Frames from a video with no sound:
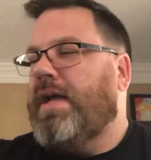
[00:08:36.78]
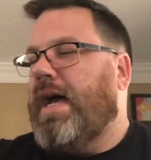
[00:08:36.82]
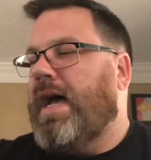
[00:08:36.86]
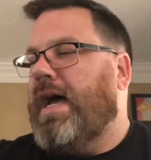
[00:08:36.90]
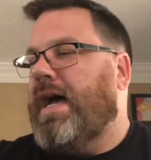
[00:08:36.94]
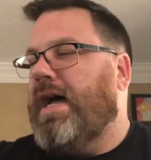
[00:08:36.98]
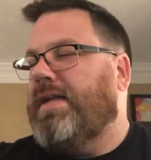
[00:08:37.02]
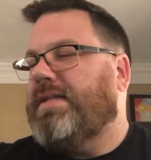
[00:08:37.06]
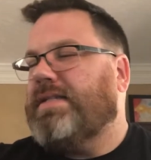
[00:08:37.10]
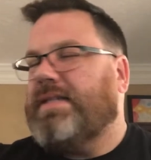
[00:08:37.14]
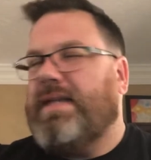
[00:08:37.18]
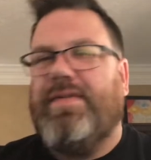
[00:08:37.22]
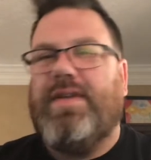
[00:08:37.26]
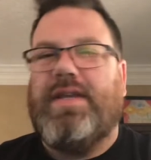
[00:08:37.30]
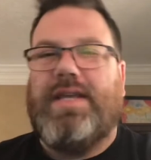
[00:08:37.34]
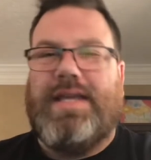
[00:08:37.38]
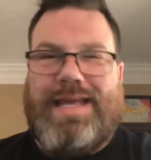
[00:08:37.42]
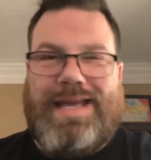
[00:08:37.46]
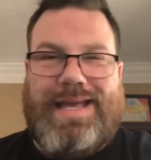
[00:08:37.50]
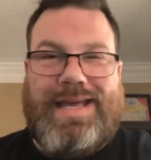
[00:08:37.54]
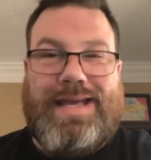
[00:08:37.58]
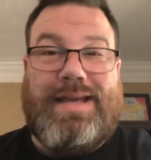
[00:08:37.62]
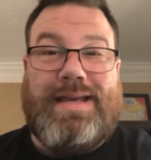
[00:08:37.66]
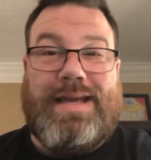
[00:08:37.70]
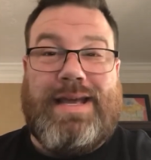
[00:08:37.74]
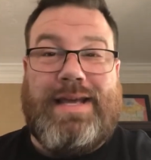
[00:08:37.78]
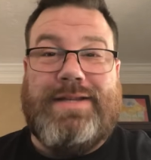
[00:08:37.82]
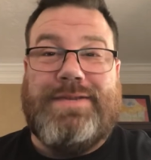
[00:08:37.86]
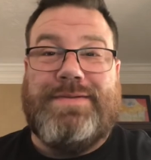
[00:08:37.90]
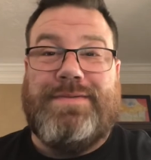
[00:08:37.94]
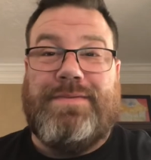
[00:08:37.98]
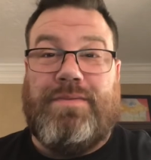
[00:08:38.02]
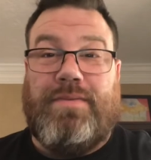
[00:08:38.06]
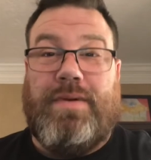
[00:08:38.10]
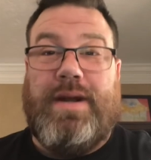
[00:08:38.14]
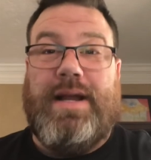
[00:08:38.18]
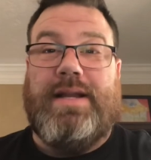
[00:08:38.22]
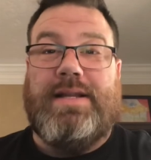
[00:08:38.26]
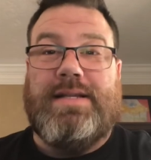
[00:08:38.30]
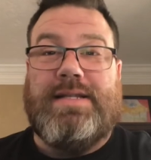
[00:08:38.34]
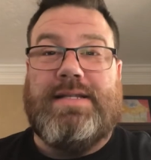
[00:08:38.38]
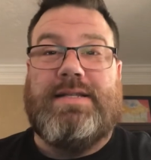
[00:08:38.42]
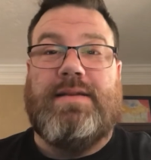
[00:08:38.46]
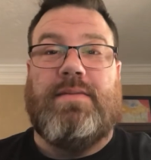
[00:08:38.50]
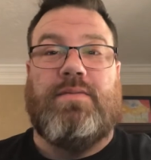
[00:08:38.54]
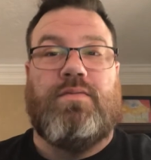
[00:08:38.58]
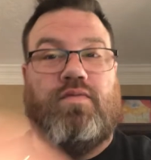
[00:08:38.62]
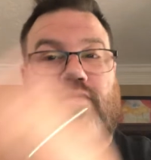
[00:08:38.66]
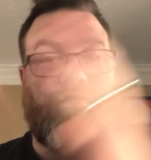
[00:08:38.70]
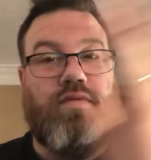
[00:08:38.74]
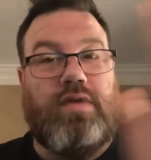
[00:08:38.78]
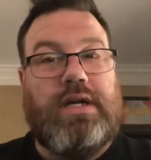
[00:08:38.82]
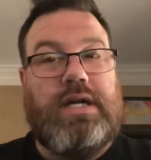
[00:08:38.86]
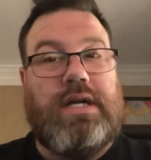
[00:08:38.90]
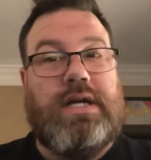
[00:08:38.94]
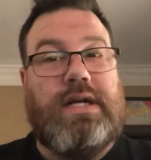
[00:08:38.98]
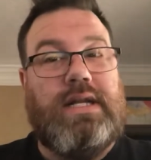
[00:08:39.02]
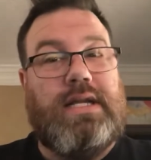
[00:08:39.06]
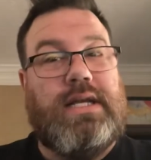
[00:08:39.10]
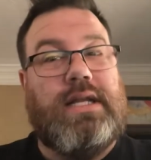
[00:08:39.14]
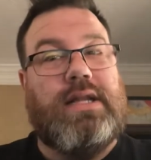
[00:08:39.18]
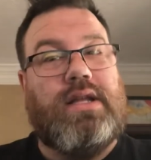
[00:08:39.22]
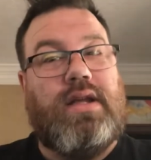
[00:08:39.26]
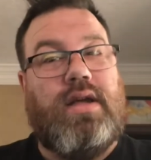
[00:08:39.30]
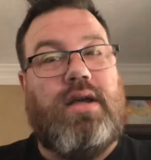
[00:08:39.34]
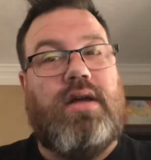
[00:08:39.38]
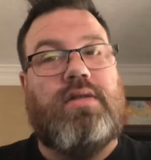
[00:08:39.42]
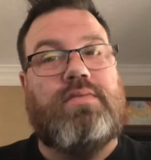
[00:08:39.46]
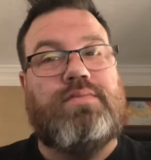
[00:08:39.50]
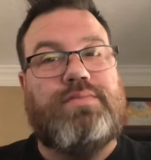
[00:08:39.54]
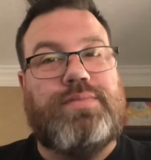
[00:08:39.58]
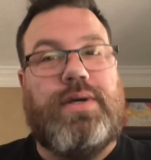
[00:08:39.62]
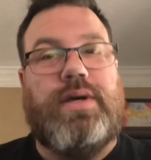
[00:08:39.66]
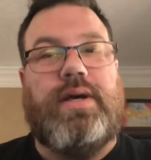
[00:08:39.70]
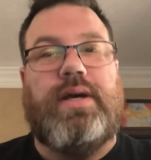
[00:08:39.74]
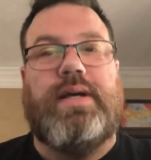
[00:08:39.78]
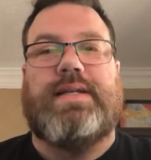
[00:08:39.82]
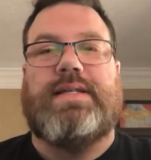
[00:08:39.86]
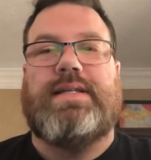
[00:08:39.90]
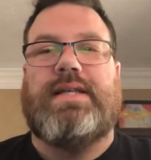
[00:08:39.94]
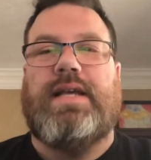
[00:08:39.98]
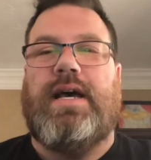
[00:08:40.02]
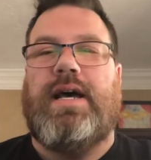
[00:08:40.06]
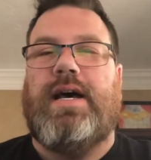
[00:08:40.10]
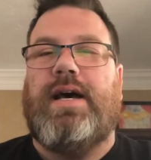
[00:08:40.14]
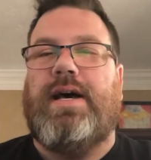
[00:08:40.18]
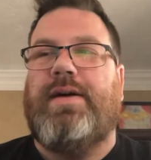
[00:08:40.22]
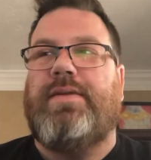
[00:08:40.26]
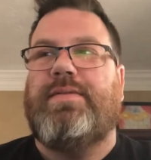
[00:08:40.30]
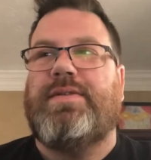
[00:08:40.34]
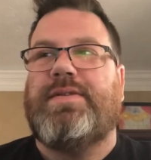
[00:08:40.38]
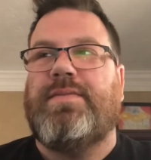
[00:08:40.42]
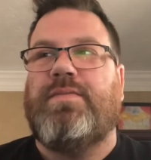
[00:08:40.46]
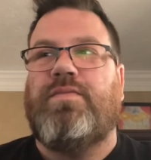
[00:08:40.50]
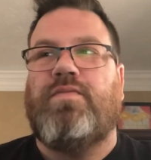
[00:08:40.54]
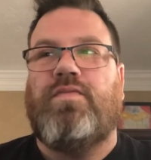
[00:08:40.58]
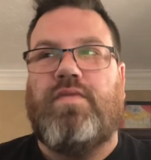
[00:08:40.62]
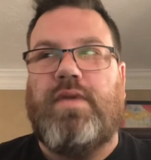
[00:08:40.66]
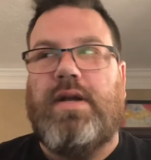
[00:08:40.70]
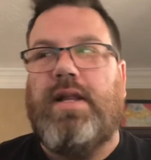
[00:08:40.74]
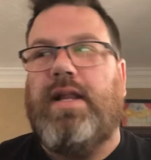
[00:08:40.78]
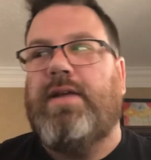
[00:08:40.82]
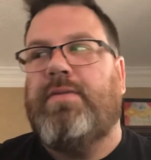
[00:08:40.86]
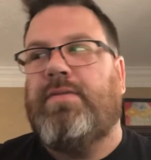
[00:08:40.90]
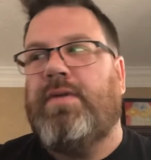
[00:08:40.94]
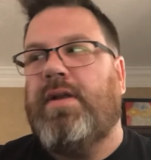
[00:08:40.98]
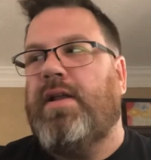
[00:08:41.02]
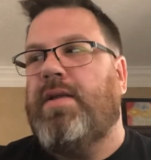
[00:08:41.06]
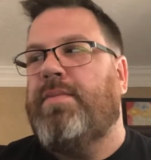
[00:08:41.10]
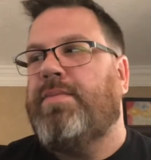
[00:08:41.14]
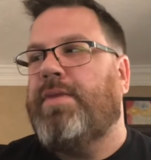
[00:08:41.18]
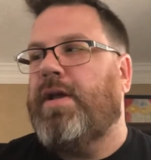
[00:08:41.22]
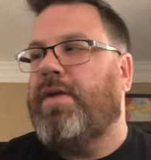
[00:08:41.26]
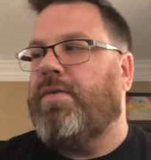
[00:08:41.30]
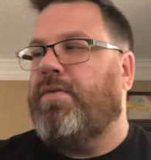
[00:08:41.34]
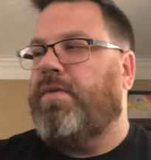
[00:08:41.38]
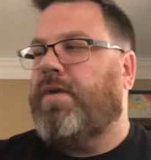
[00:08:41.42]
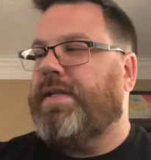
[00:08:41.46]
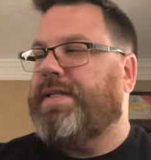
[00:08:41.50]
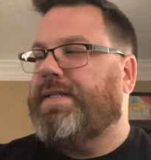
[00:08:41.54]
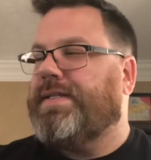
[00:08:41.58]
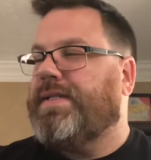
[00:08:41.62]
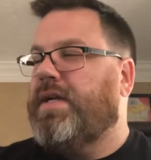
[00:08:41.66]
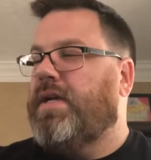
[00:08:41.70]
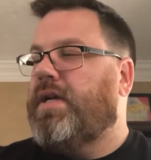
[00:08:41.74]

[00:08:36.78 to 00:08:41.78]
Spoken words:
Stephen King has written some really long books, some really big ones,